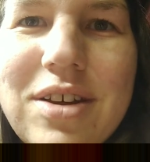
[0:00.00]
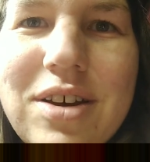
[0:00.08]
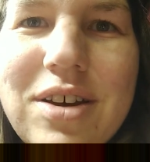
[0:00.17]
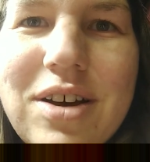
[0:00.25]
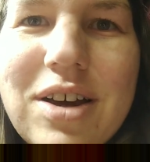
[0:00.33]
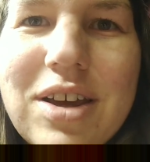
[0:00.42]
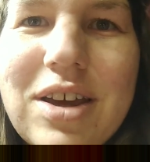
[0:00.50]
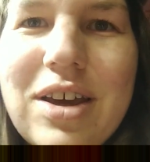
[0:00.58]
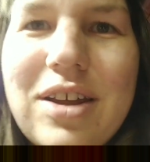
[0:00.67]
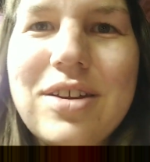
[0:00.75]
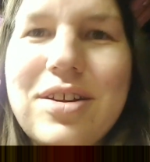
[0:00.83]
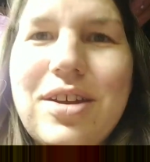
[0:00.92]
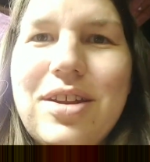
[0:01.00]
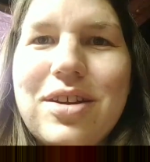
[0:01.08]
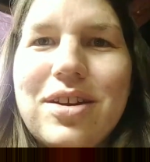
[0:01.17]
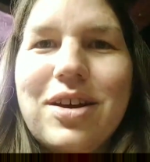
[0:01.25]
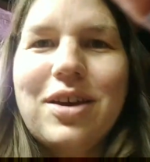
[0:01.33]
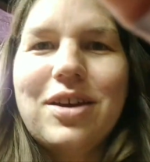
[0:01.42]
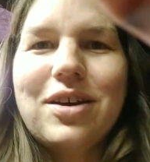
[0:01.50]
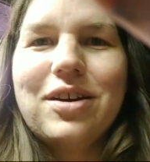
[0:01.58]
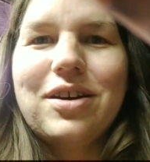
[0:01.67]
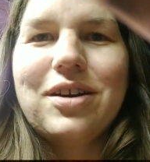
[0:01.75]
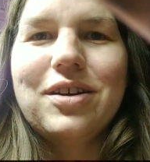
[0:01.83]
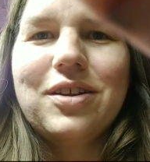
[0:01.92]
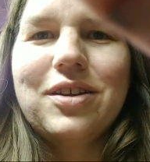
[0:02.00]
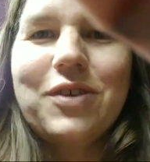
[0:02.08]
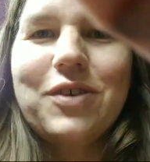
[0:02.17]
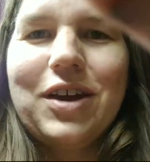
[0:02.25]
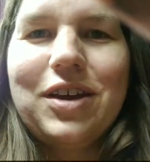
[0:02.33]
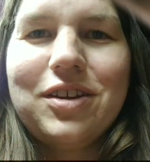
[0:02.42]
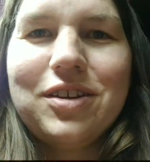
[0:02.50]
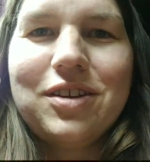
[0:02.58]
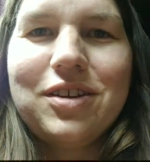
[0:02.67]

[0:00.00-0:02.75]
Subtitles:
I can't see the name or the face.